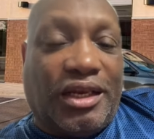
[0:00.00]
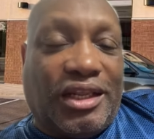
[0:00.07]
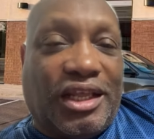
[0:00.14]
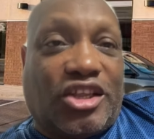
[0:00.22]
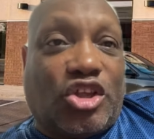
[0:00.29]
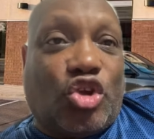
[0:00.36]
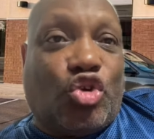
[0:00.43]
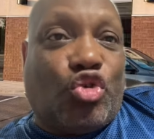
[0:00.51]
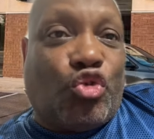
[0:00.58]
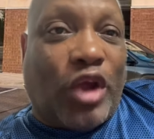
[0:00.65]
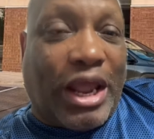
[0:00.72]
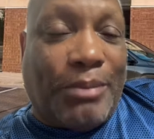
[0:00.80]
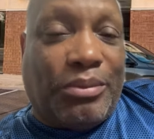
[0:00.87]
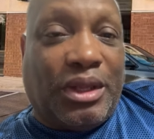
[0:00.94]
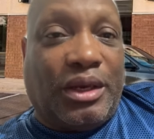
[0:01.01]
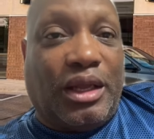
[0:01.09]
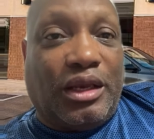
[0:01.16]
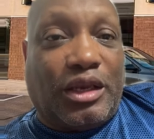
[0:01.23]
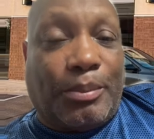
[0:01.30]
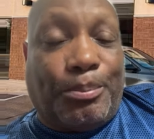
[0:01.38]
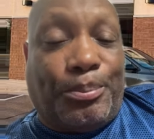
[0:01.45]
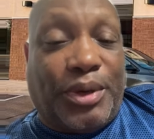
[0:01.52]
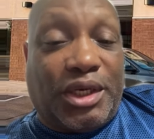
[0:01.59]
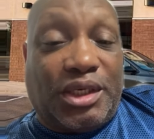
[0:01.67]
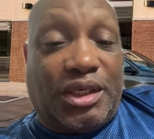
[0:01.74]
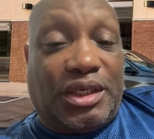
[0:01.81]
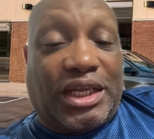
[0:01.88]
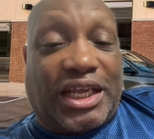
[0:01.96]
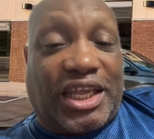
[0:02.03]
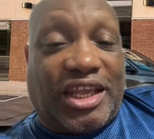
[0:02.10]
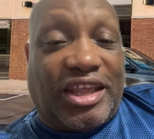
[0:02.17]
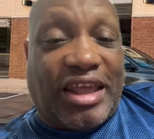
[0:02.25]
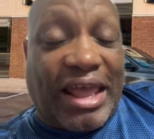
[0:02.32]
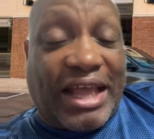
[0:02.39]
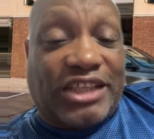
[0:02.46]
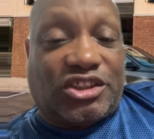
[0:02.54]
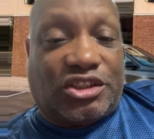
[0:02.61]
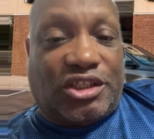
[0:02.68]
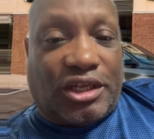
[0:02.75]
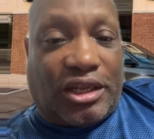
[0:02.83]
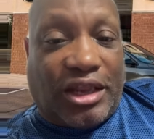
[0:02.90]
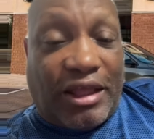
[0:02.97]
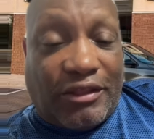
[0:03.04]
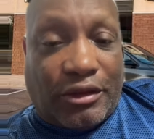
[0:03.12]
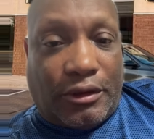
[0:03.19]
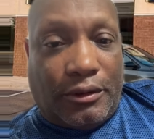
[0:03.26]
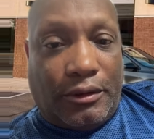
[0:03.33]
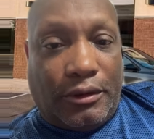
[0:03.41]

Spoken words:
They're scrambling to put the cash together.